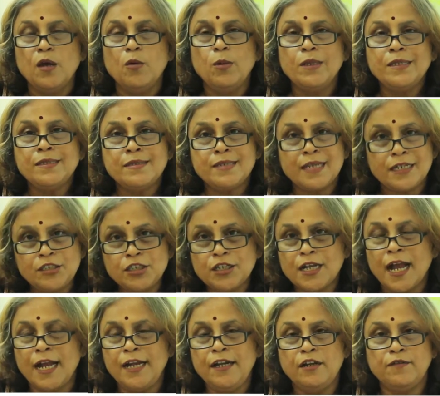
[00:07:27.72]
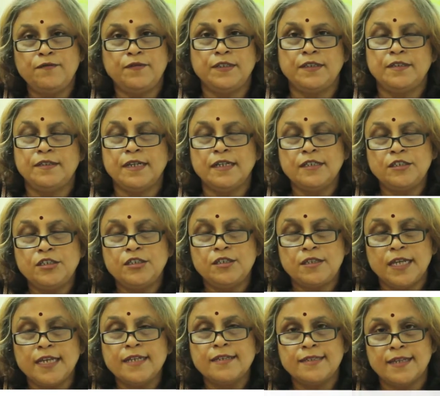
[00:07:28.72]
When such kind of a, such
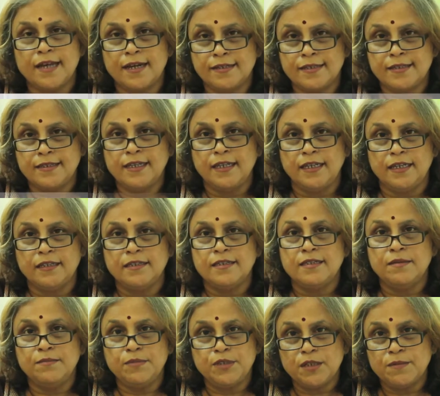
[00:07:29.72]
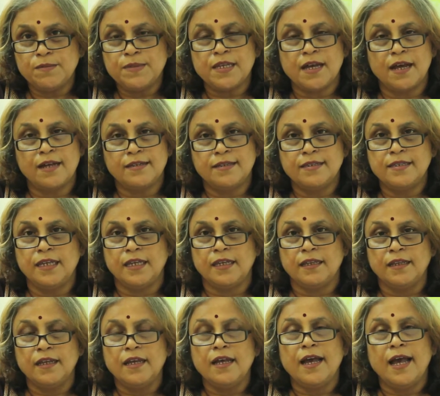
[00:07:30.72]
things are seen, symptoms are
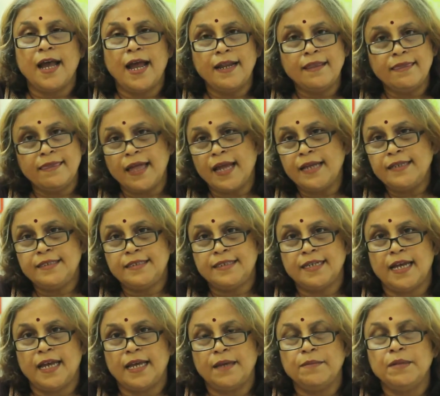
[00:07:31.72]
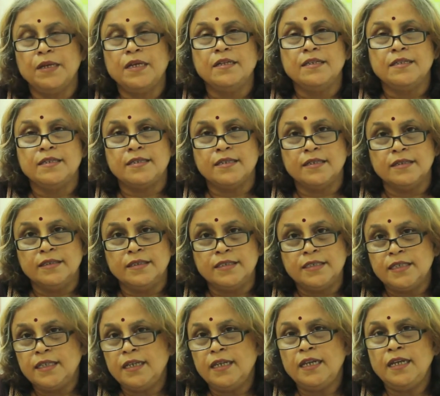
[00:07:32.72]
seen, at that time
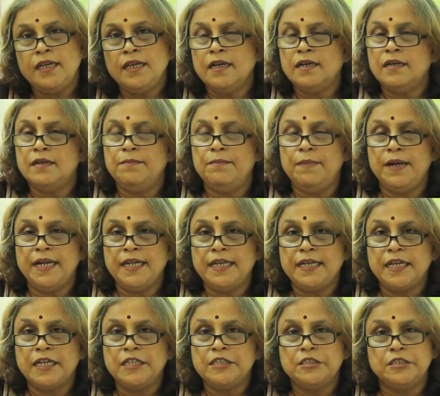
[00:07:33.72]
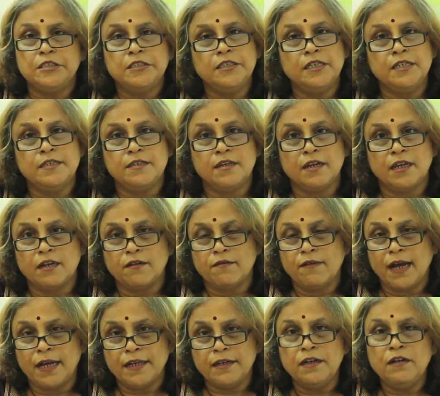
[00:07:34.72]
certainly a medication is
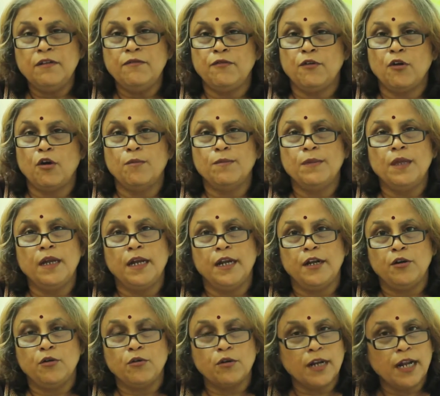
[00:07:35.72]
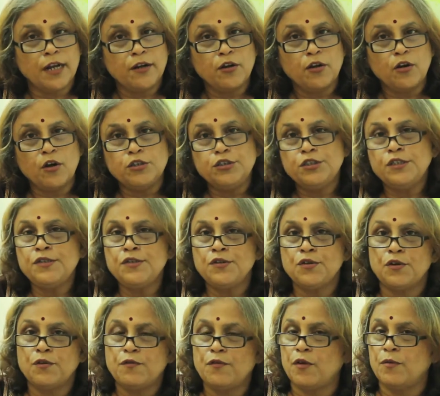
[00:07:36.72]
required from the endocrinologist
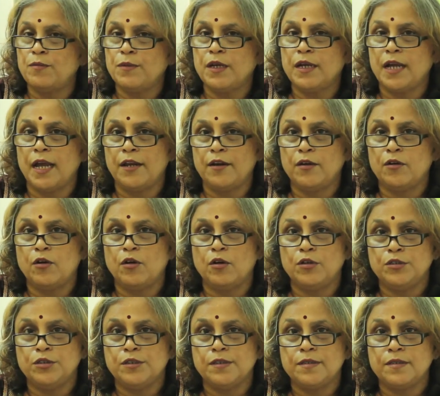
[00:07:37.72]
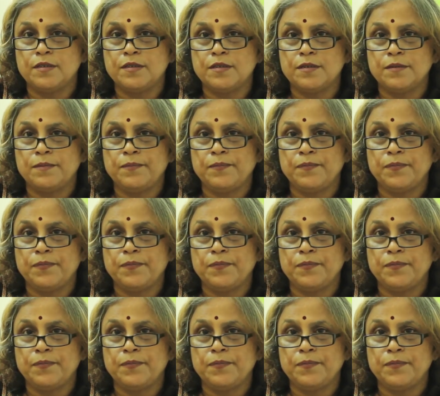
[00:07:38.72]
or from the gynecologist.